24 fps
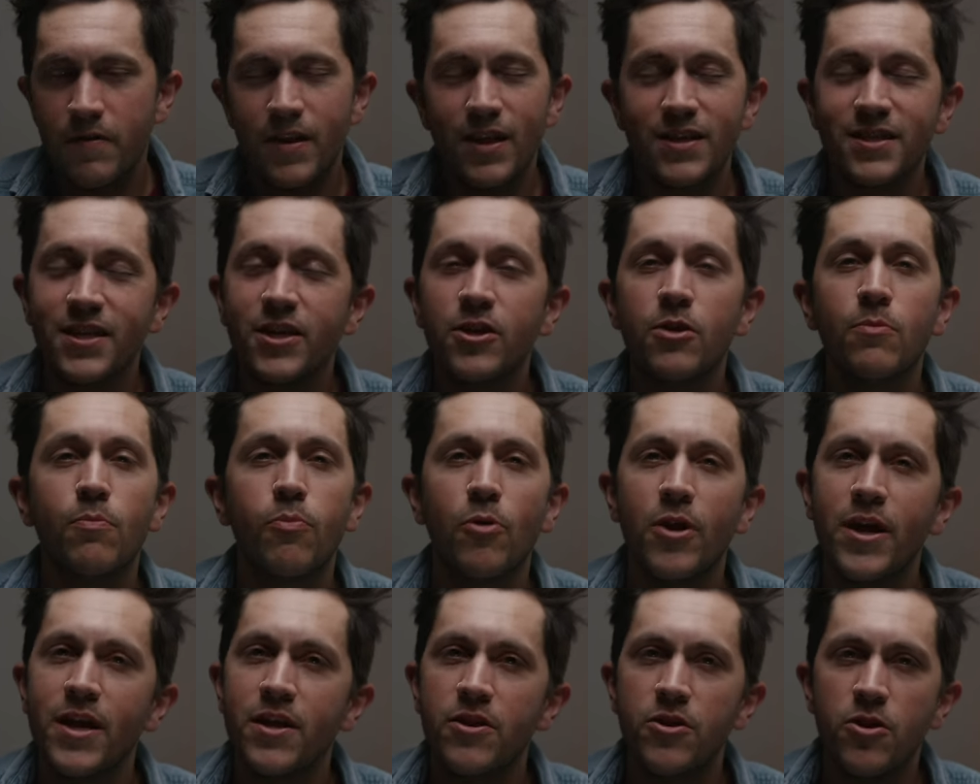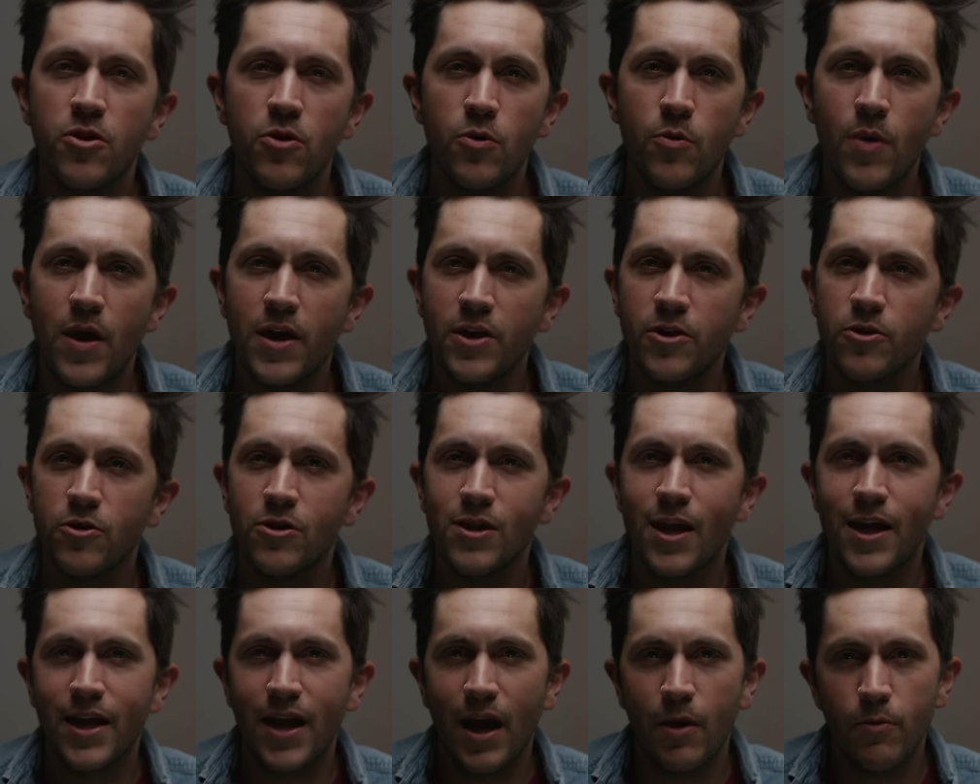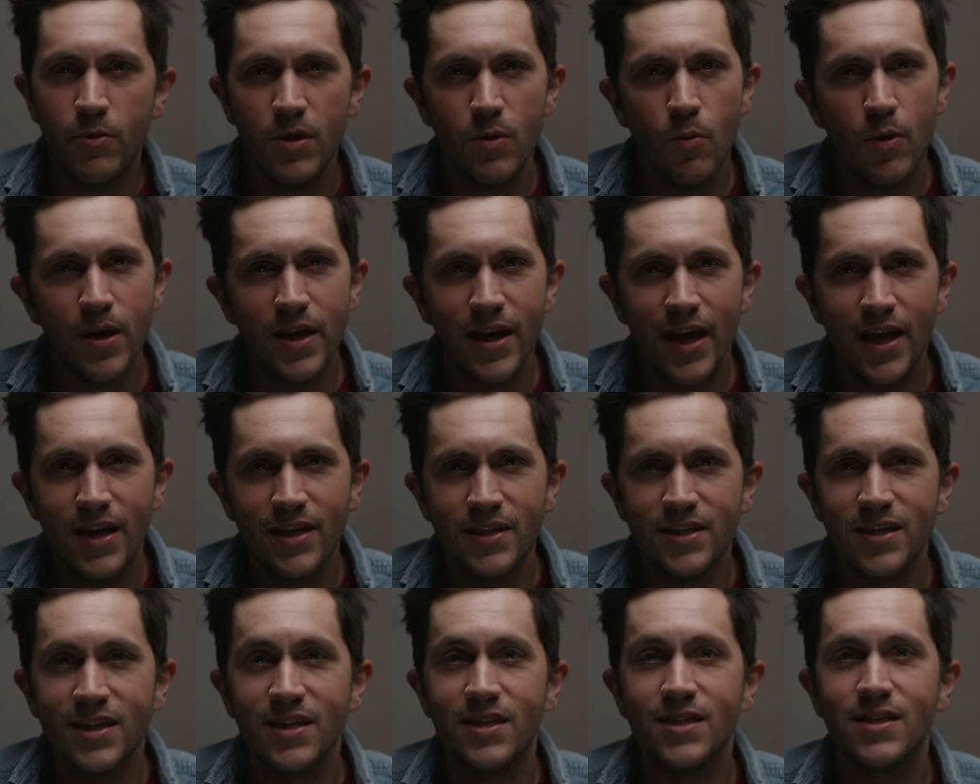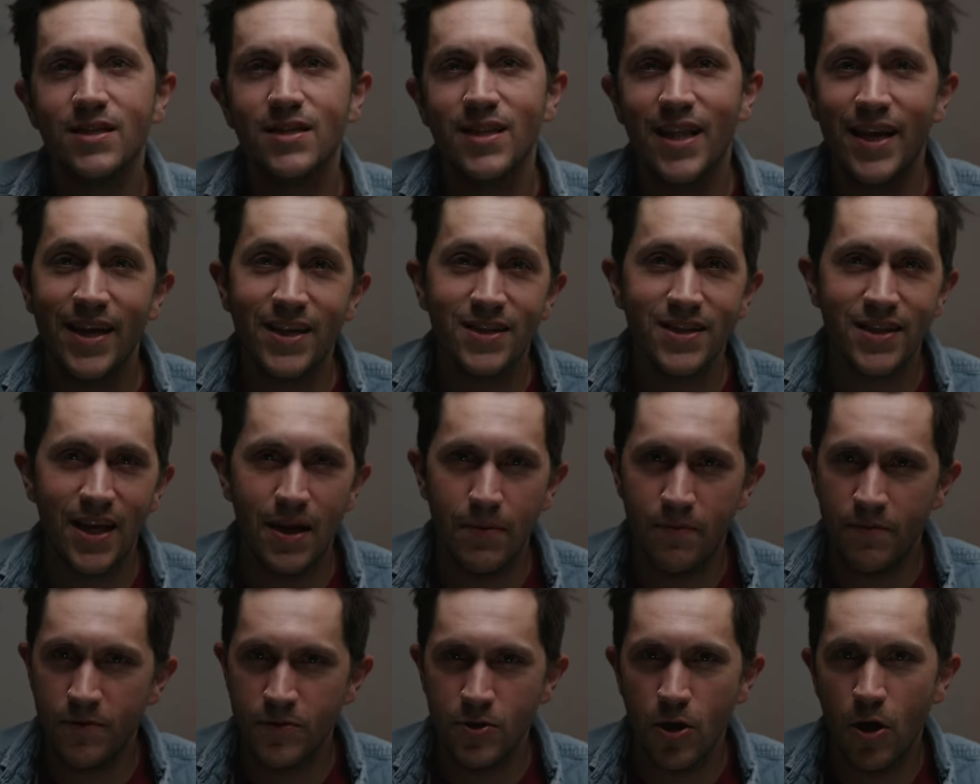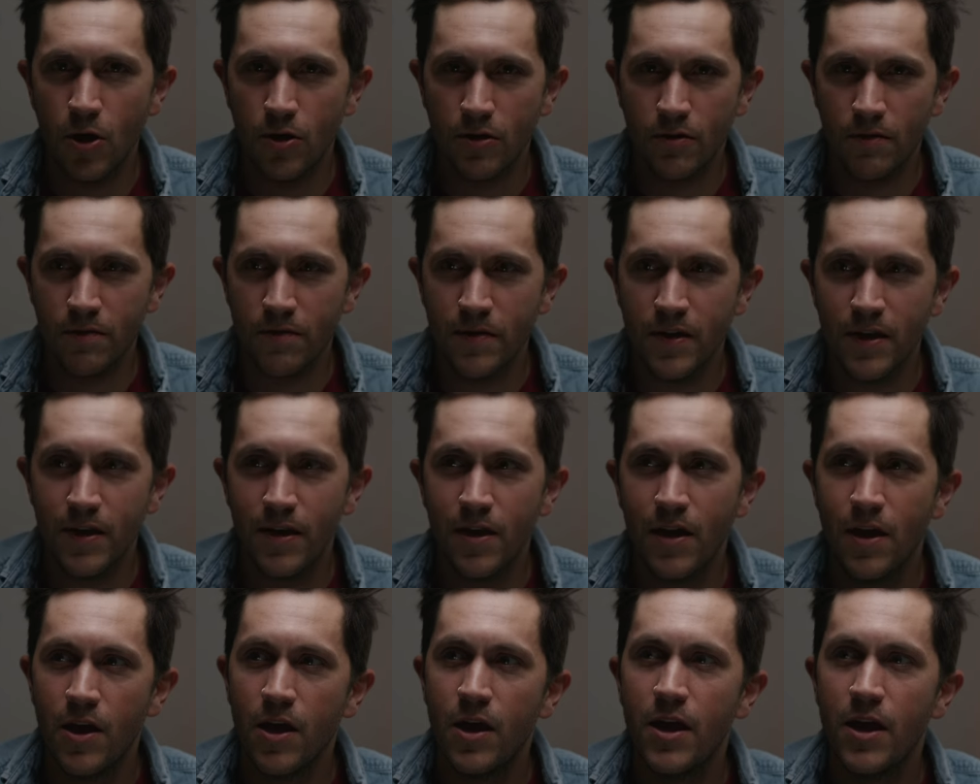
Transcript: let's say you're brand new and you're like, I really want to get into landscape photography.